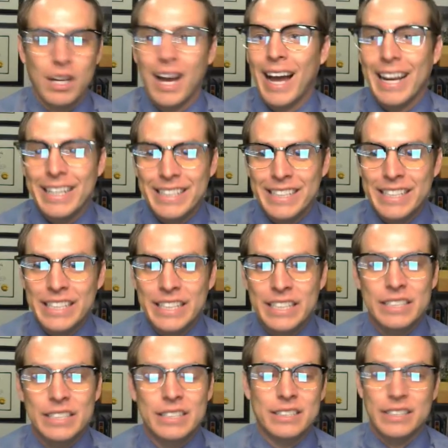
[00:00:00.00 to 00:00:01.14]

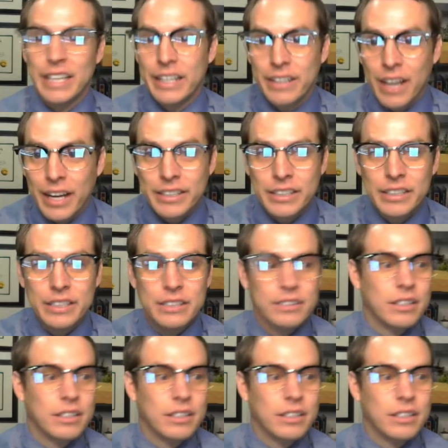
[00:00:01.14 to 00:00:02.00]
IDs, state IDs,